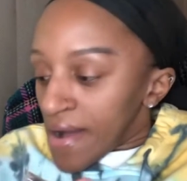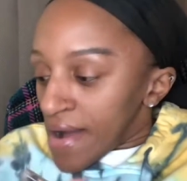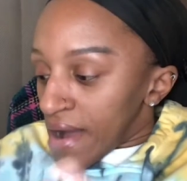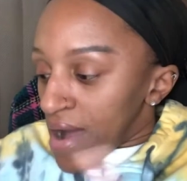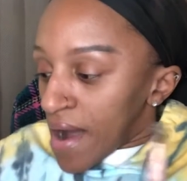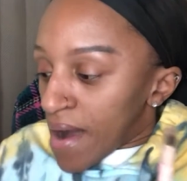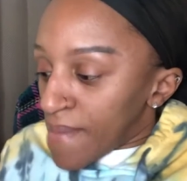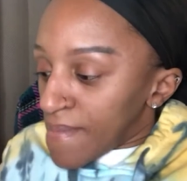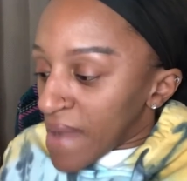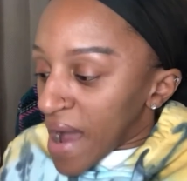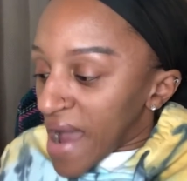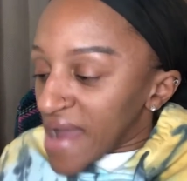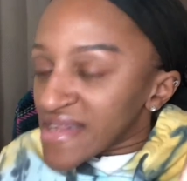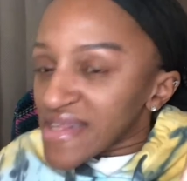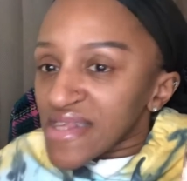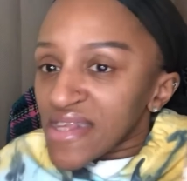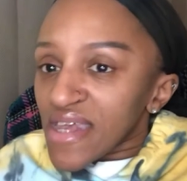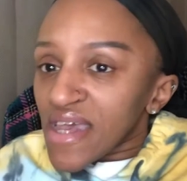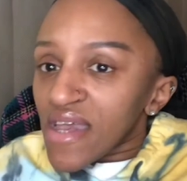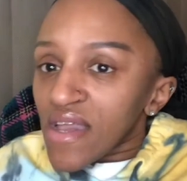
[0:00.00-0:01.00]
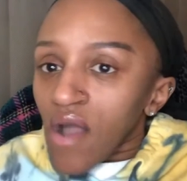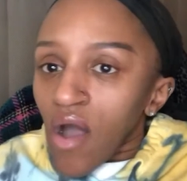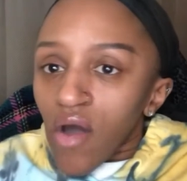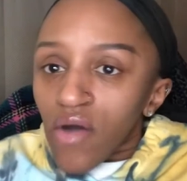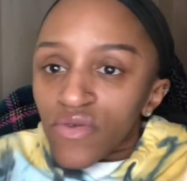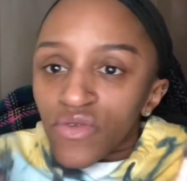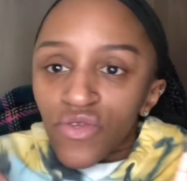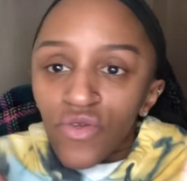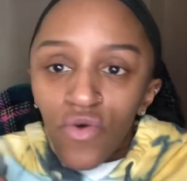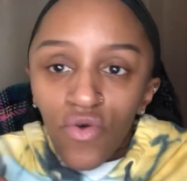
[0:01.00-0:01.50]
I did
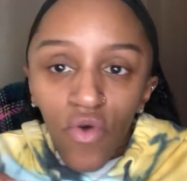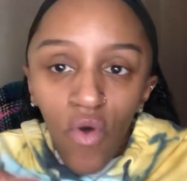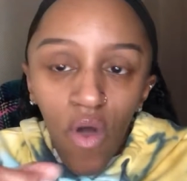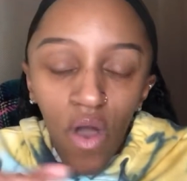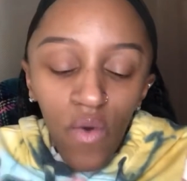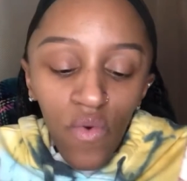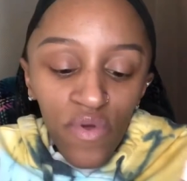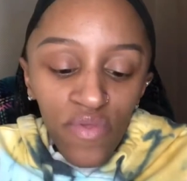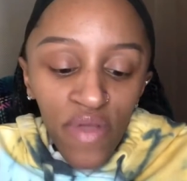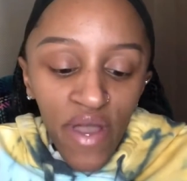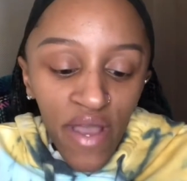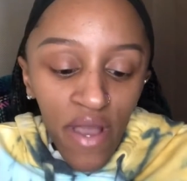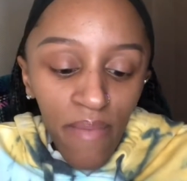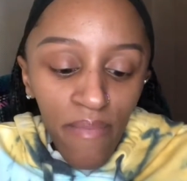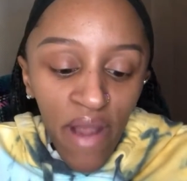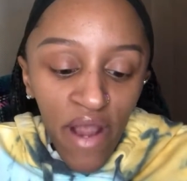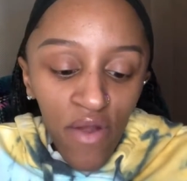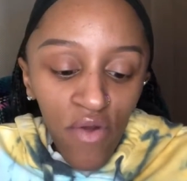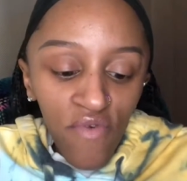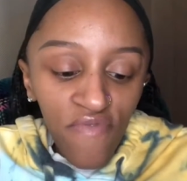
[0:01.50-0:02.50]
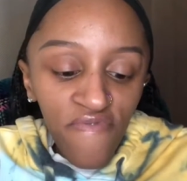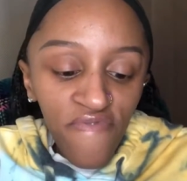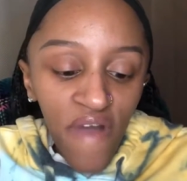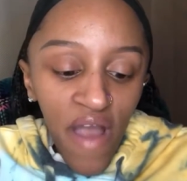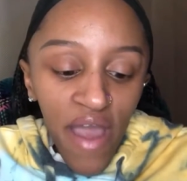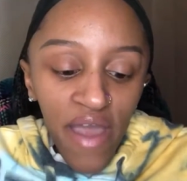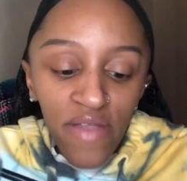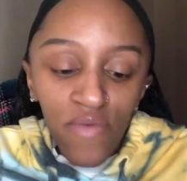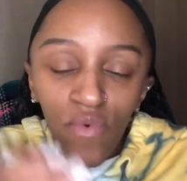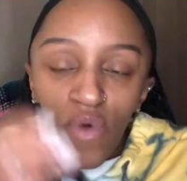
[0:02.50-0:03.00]
also go in with like a
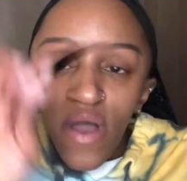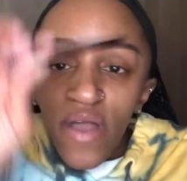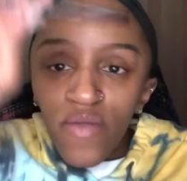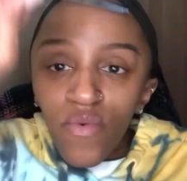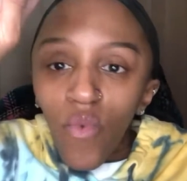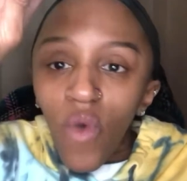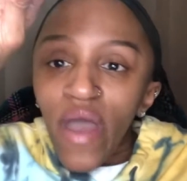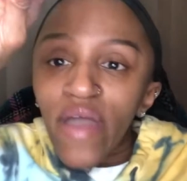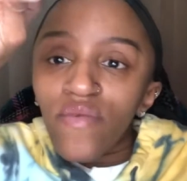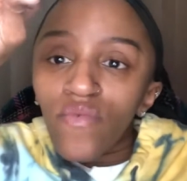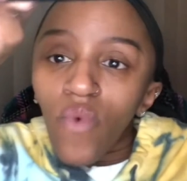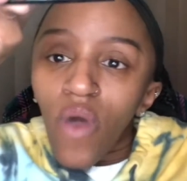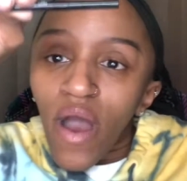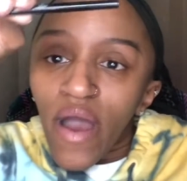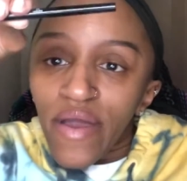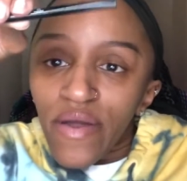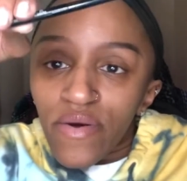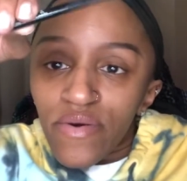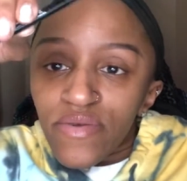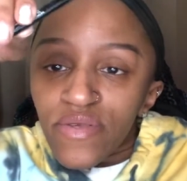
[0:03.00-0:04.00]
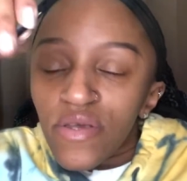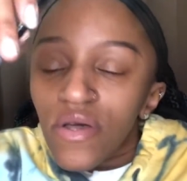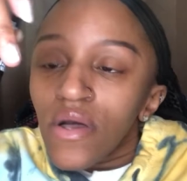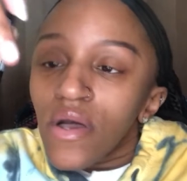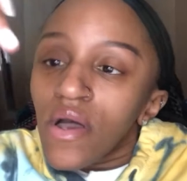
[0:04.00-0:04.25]
microfine one, Wet n Wild.